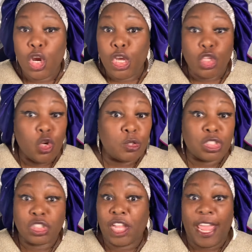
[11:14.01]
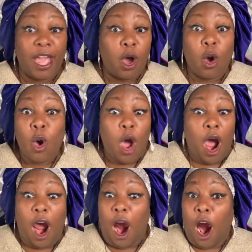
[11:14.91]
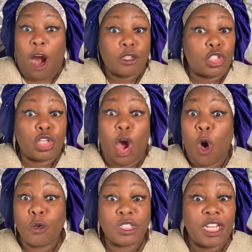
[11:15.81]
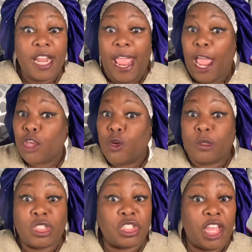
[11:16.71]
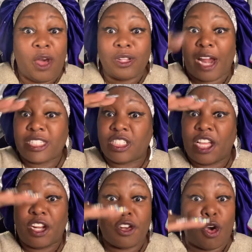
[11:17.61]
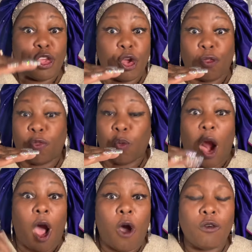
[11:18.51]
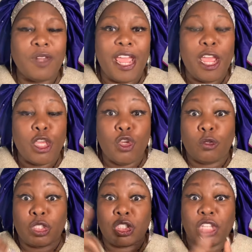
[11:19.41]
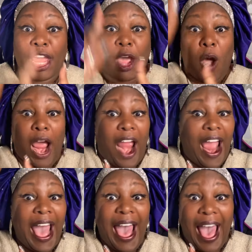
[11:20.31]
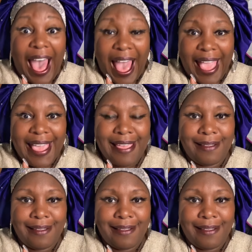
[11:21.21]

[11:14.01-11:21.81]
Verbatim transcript: You still are chosen. You still are sitting on your throne. You still are high